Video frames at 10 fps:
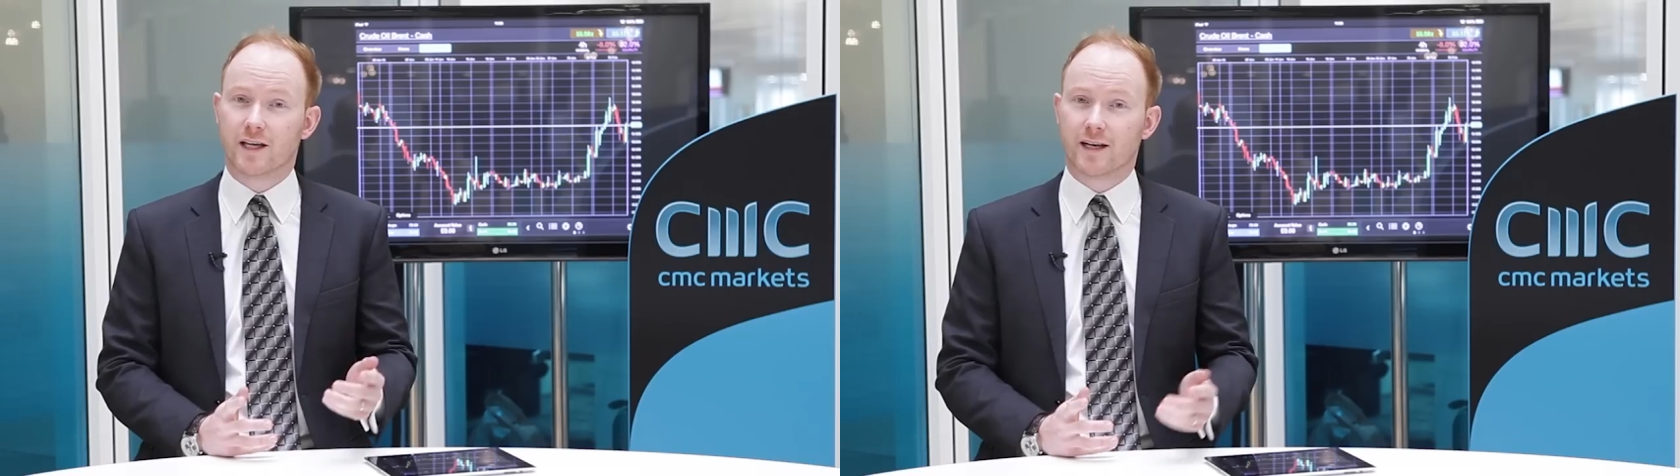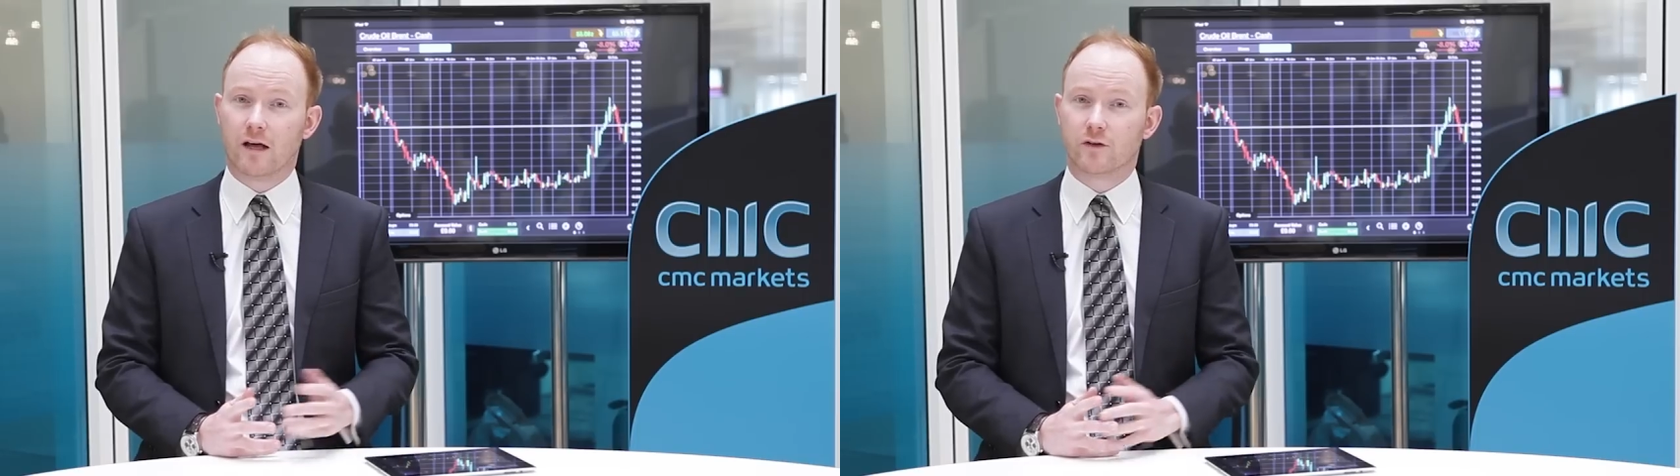
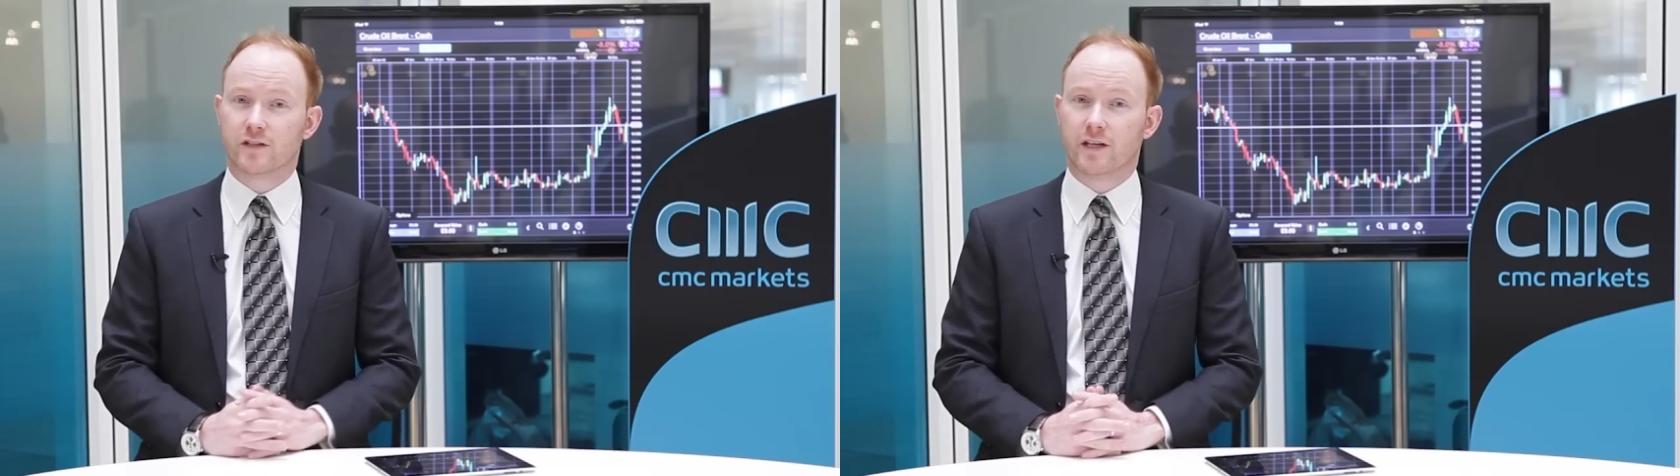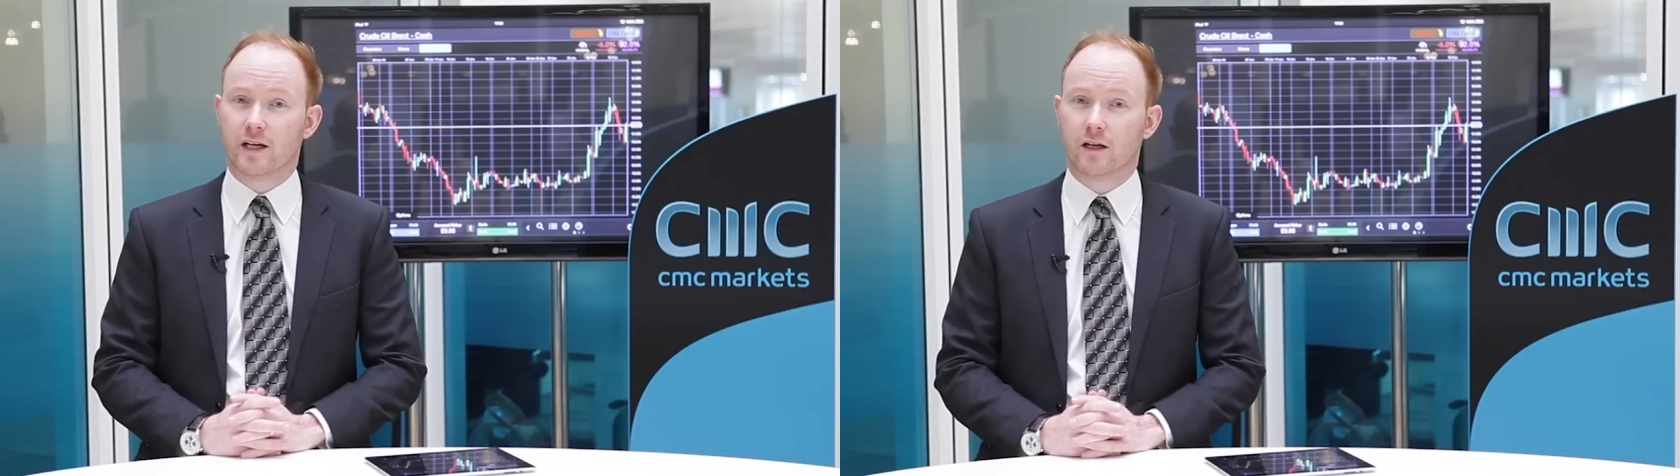
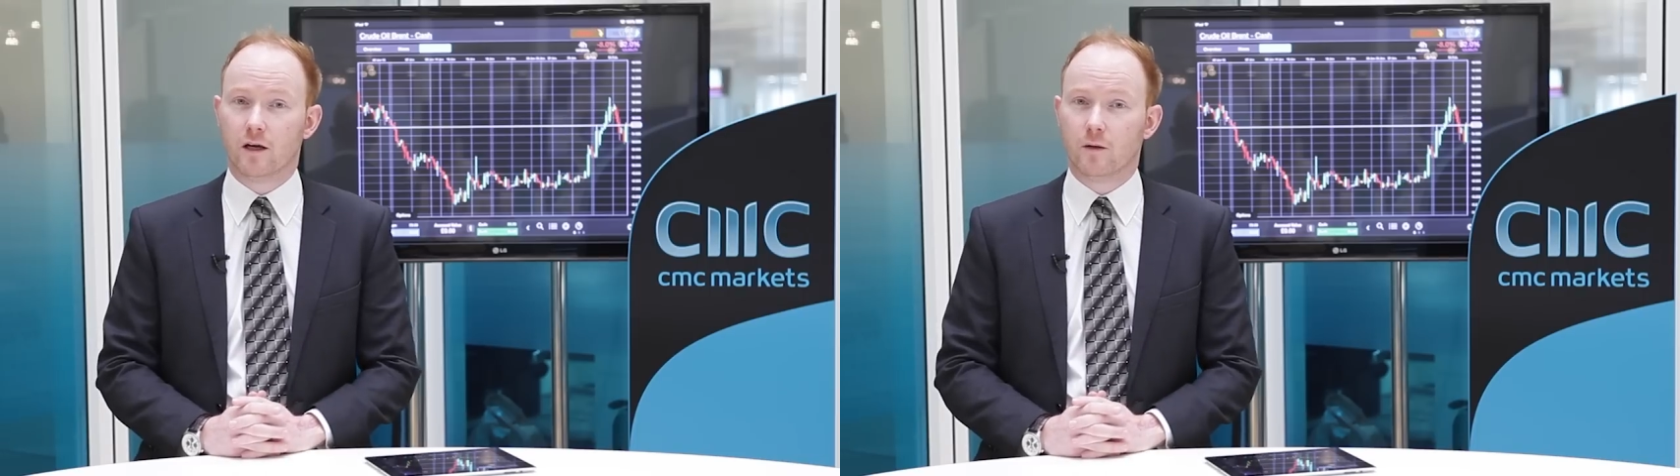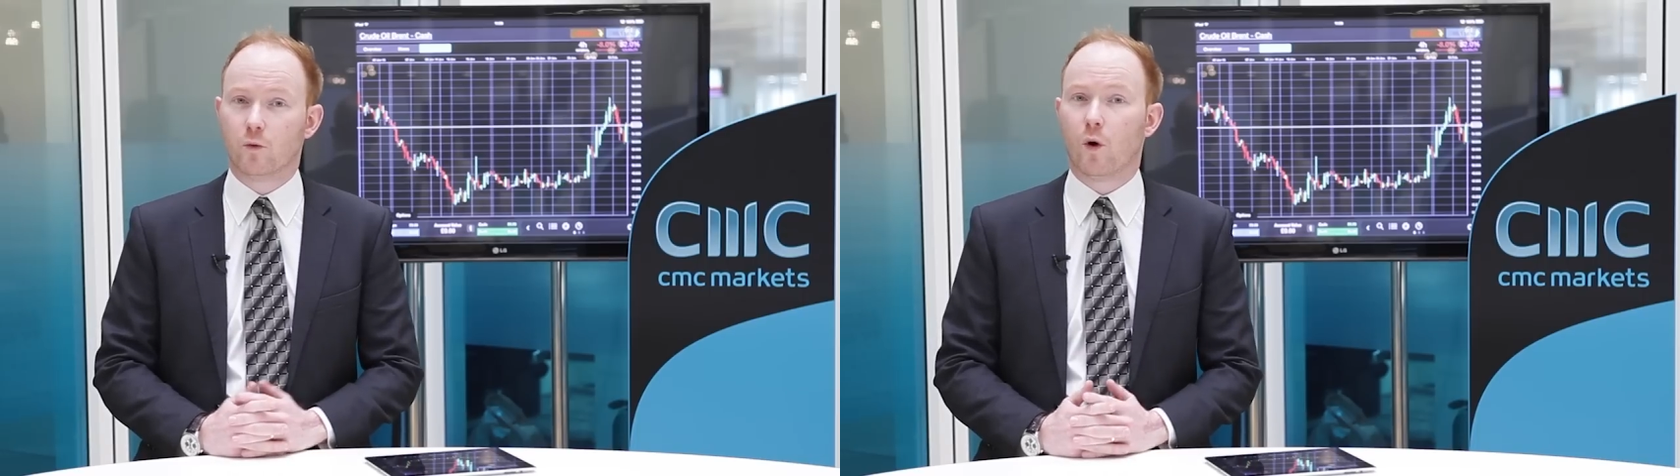announcing
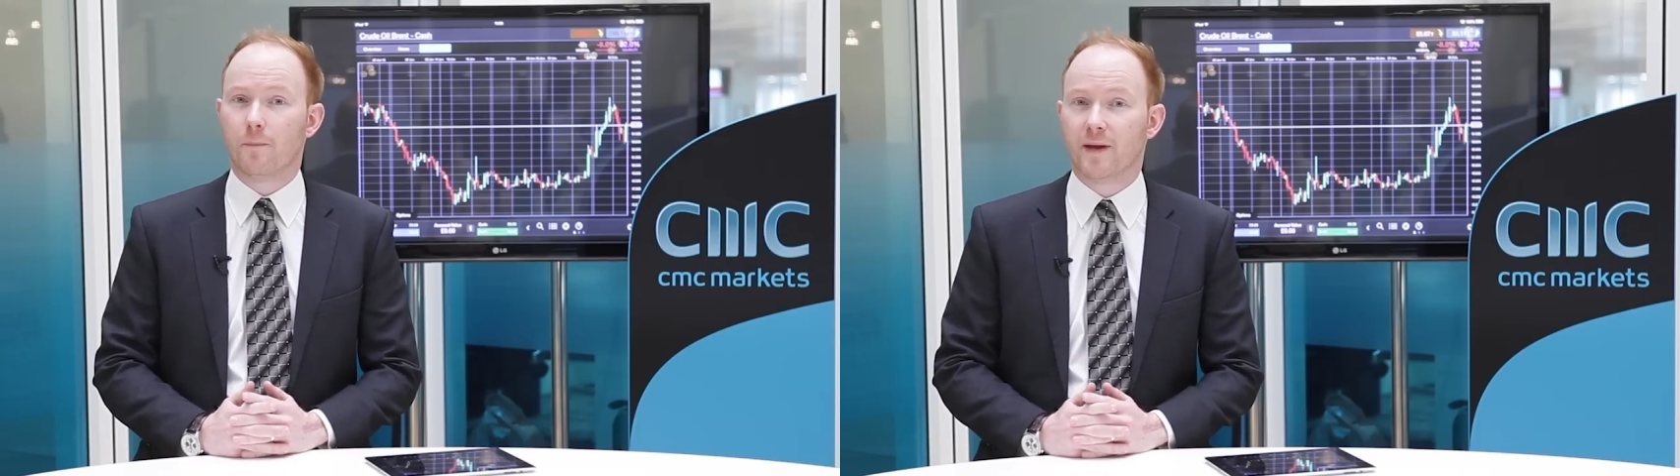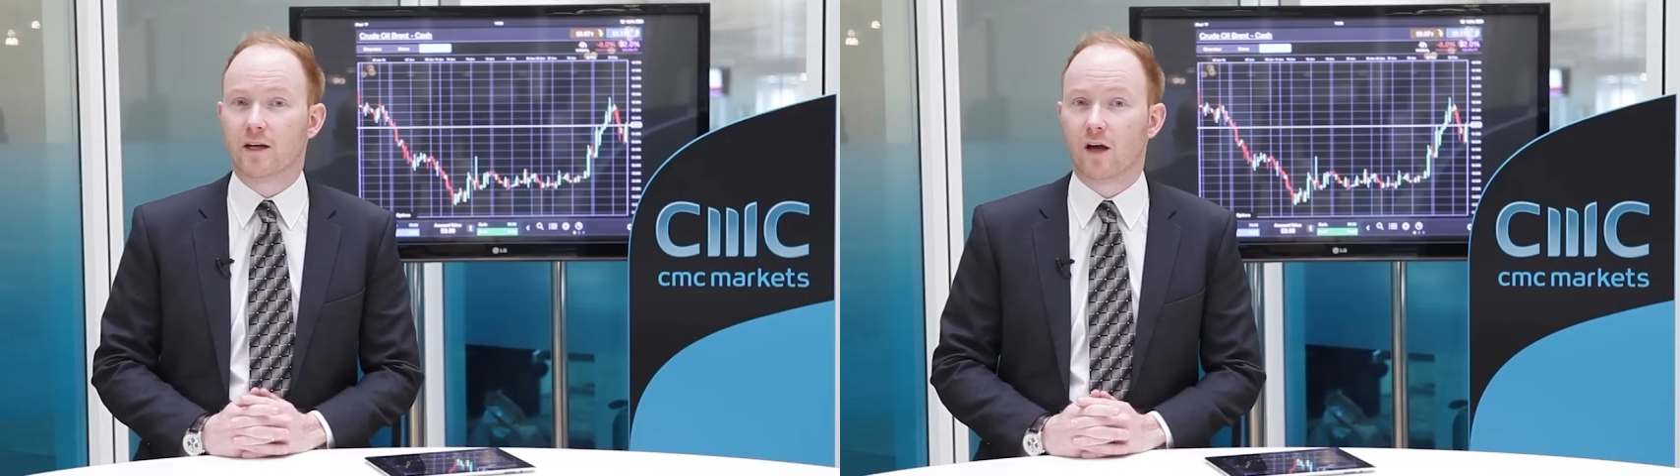quite
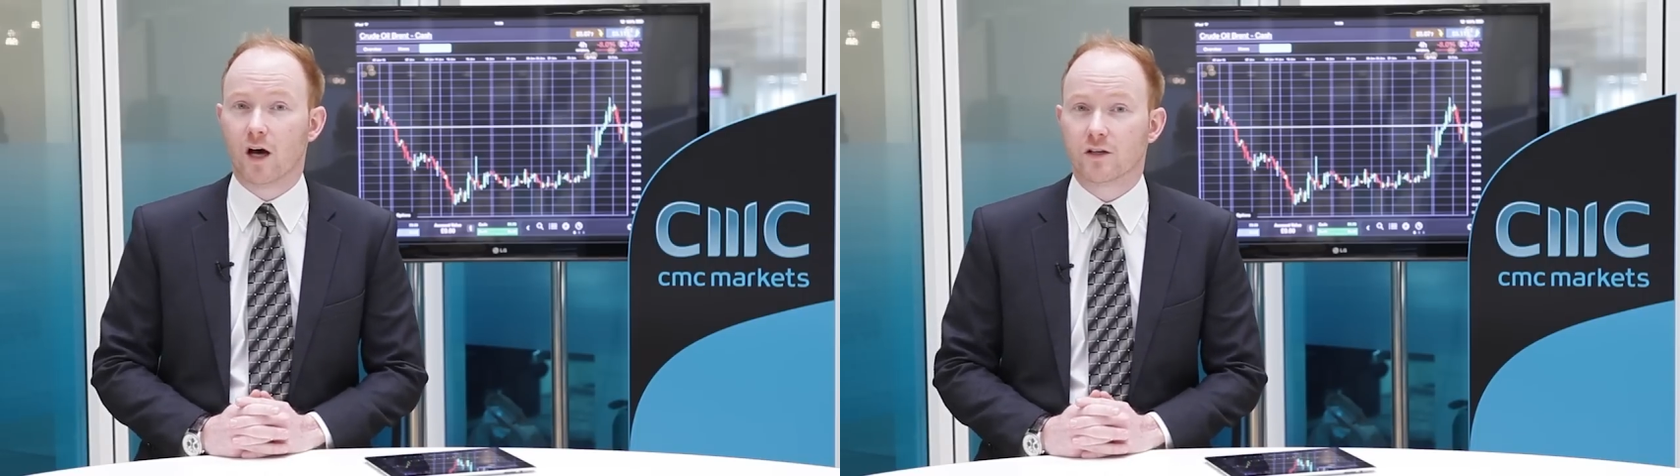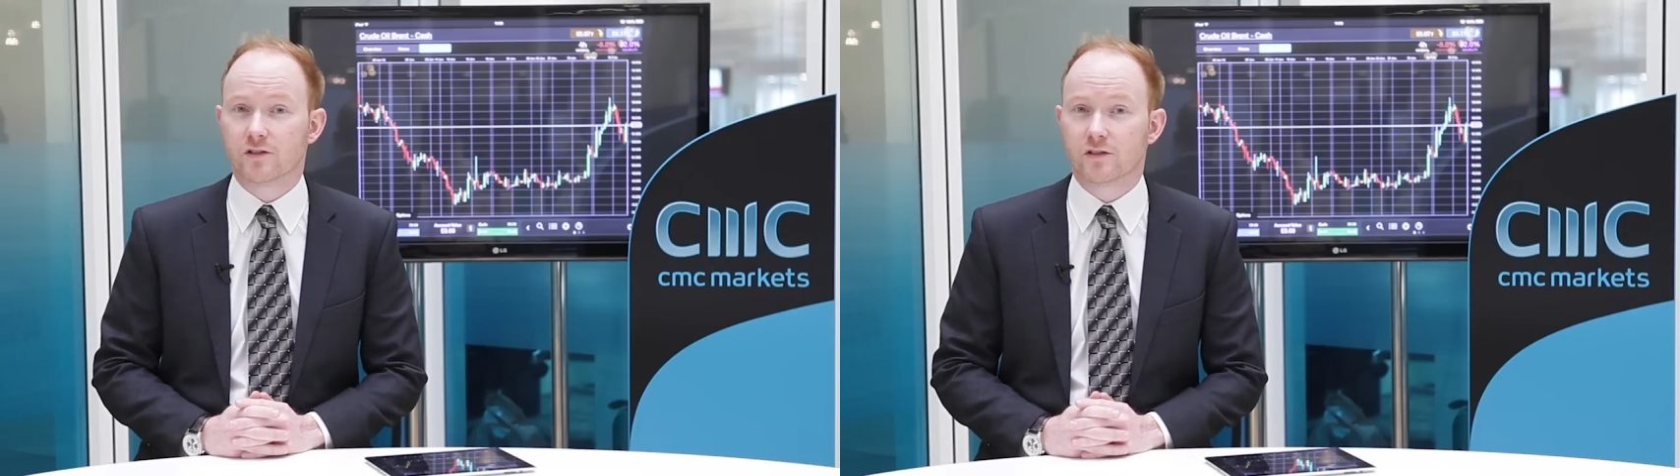big
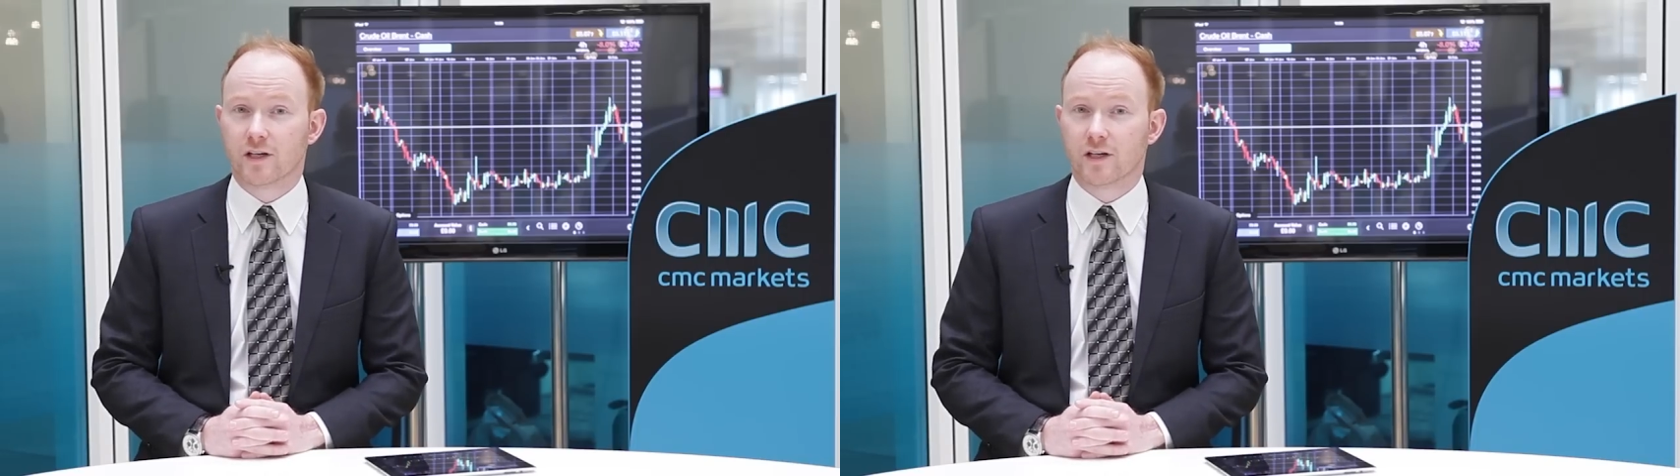cuts